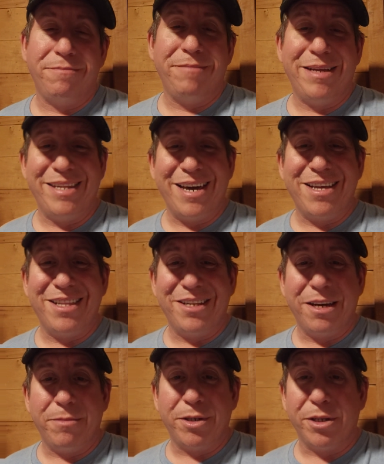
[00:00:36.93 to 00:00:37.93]
been down in the
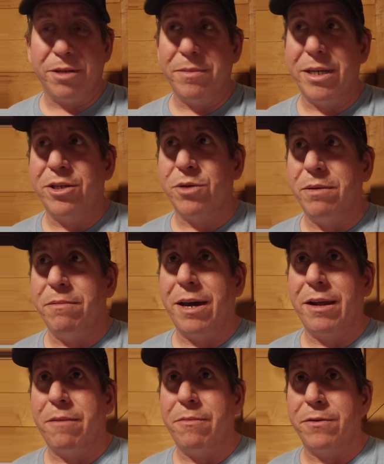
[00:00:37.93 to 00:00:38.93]
dumps a little bit. So he
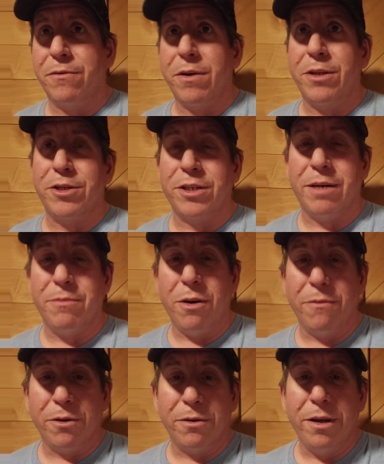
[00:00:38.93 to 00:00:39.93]
got a couple of his friends to come
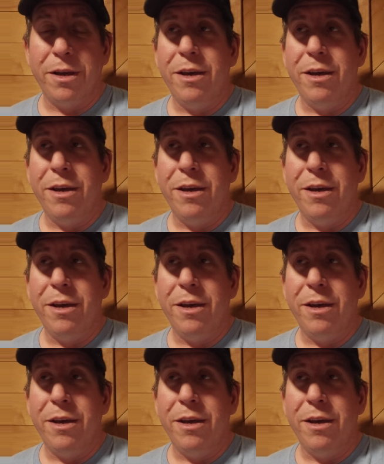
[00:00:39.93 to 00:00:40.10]
over,